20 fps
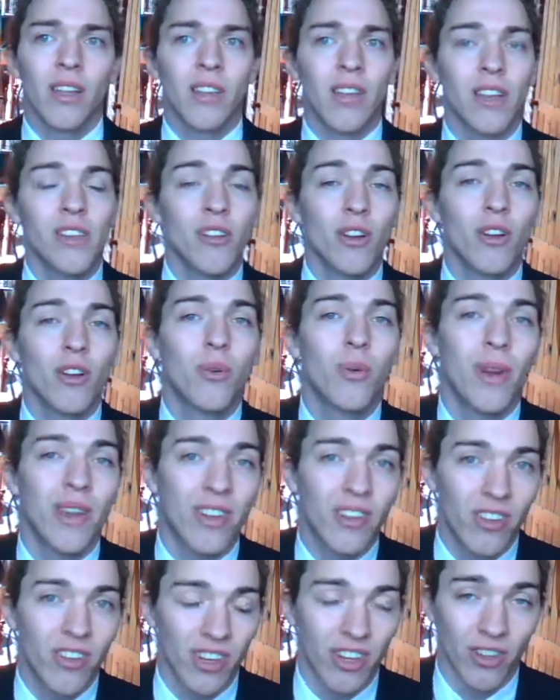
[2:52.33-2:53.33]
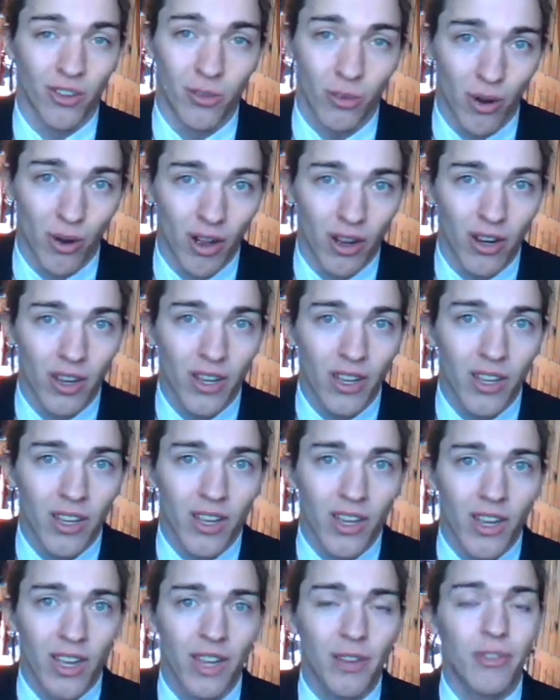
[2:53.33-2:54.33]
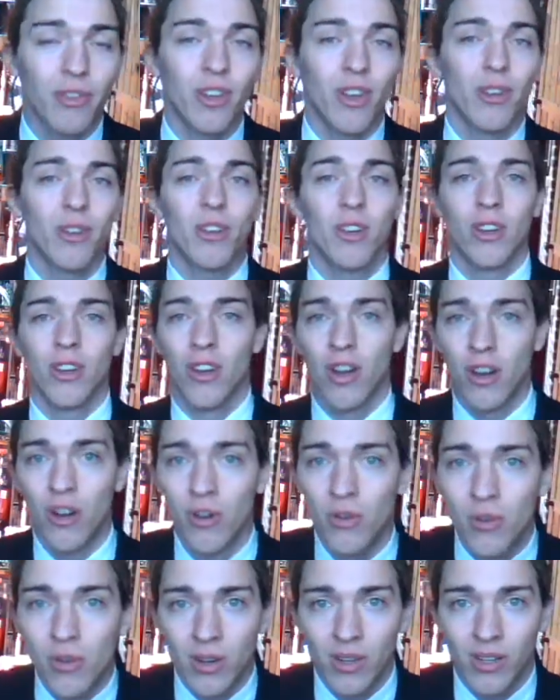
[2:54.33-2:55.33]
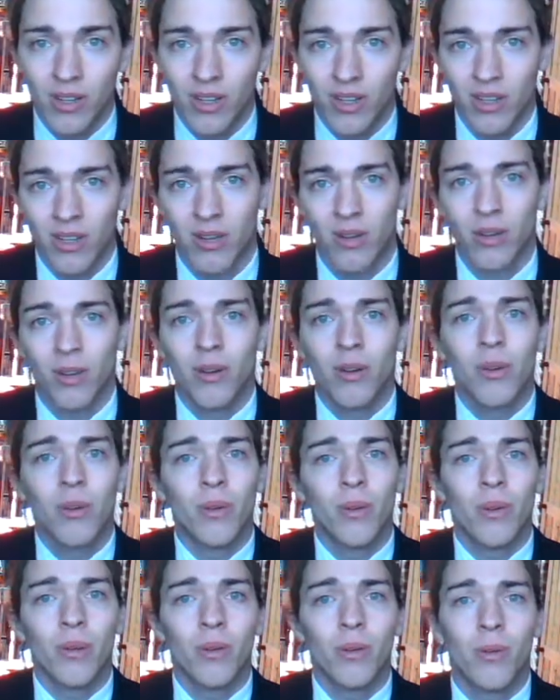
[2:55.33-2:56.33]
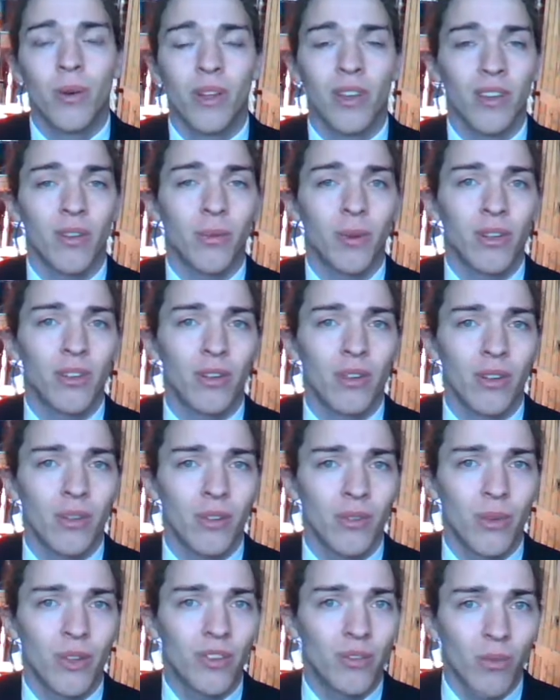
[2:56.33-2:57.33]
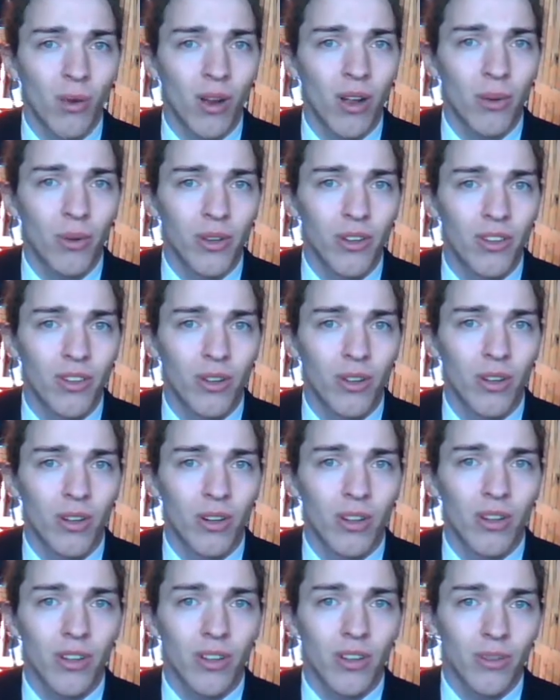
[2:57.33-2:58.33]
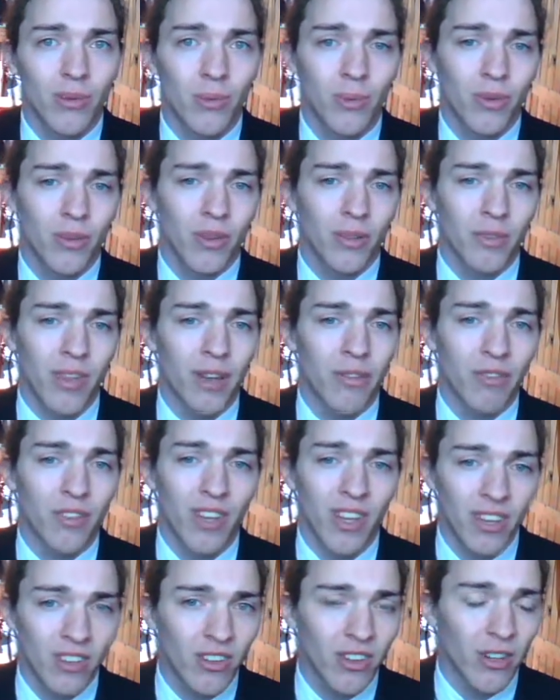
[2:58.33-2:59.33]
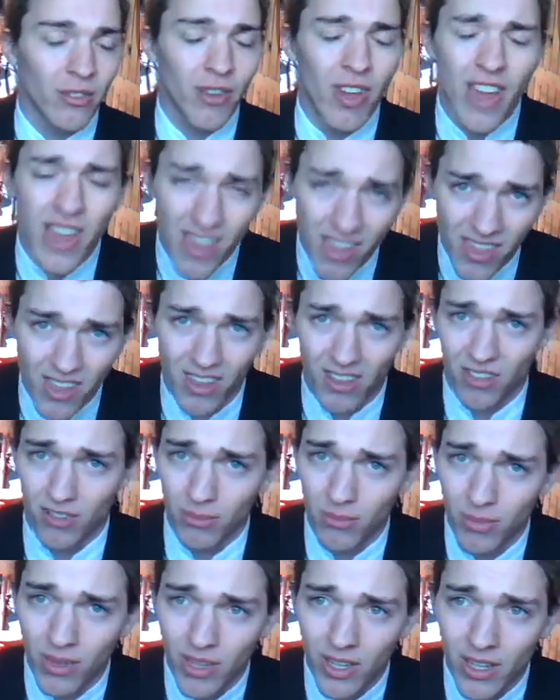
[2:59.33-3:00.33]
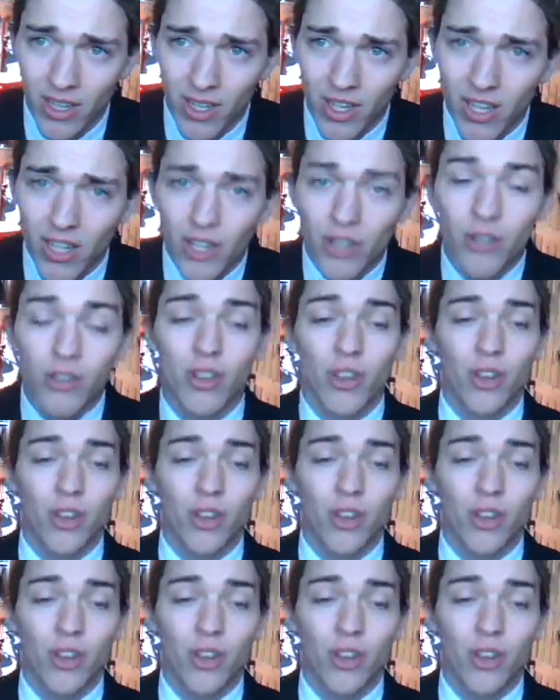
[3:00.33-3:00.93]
then your question is wrong. And if you don't know what's wrong with your definition of atheism, you